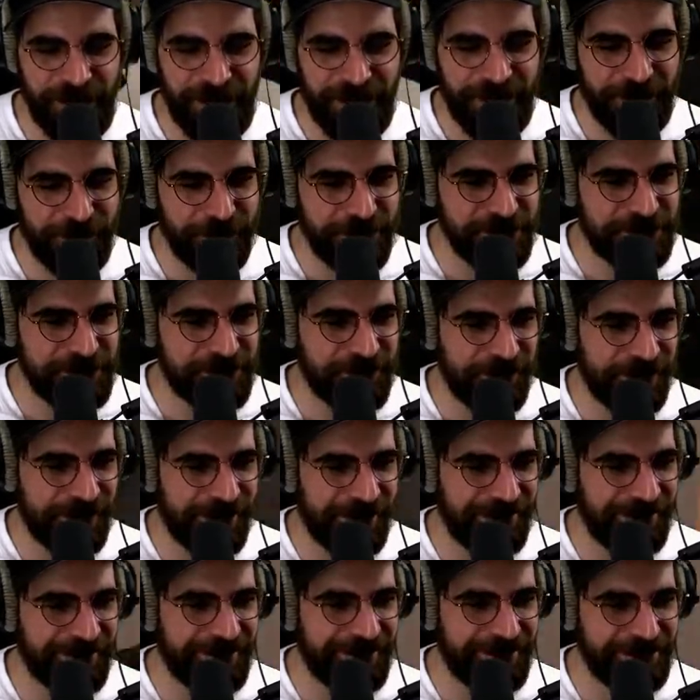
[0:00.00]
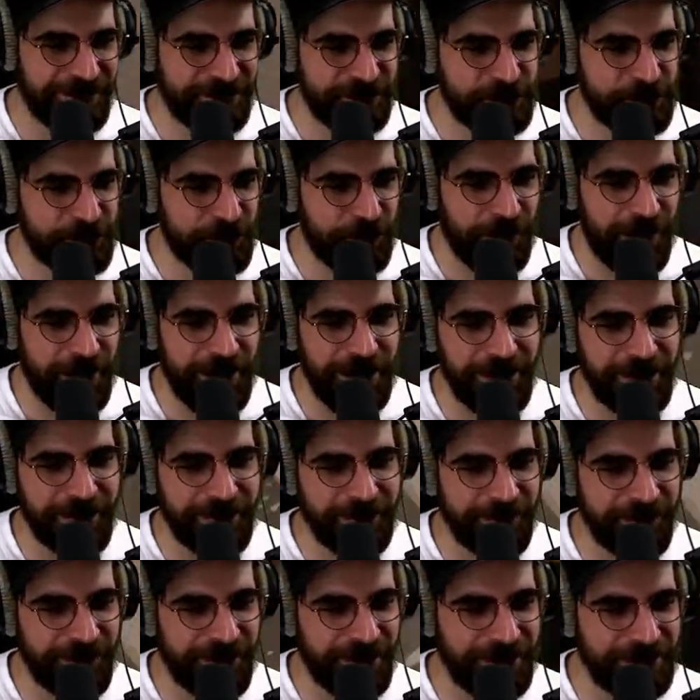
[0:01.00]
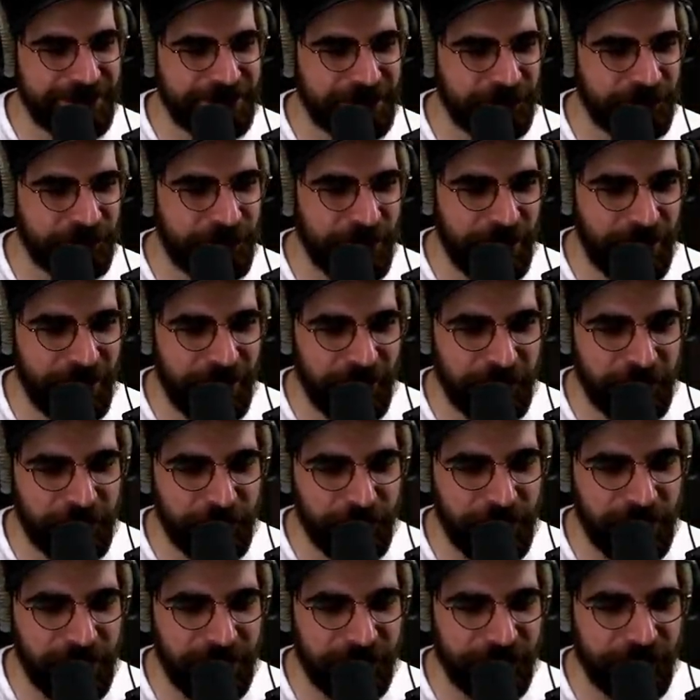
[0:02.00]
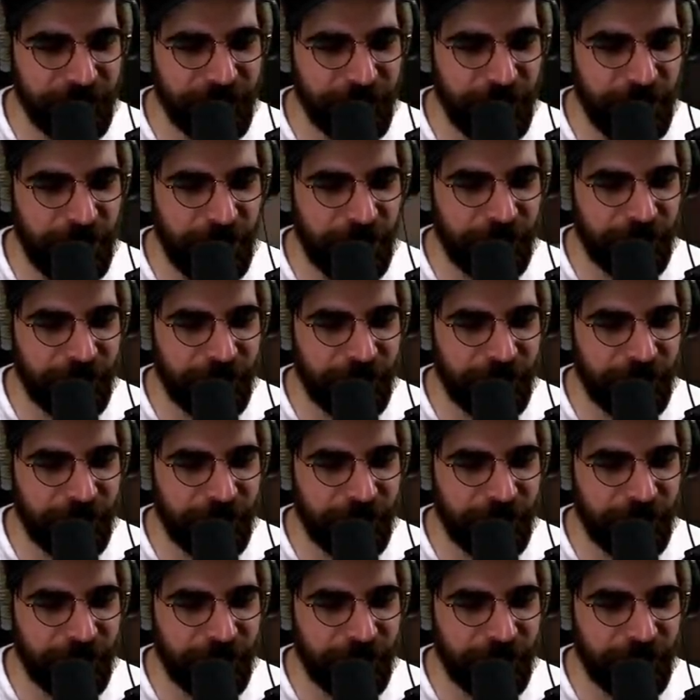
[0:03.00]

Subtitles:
L is trying to get some Payday 3 info out